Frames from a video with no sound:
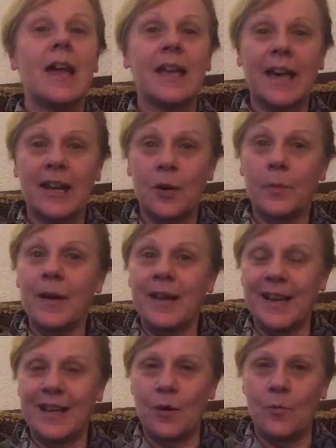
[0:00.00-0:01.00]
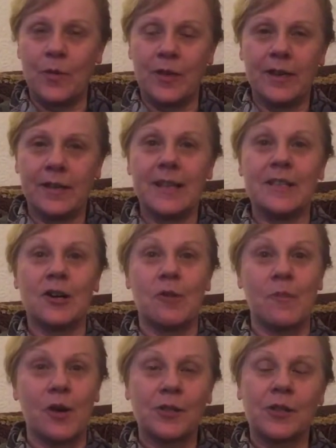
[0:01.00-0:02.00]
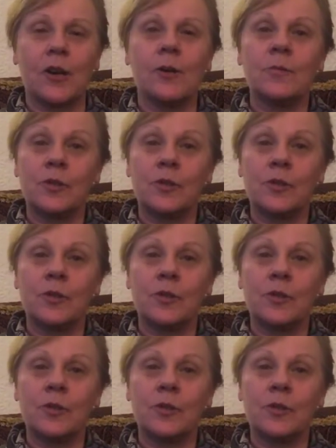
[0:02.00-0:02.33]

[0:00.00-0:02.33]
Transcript: Get up and get on with it is our motto.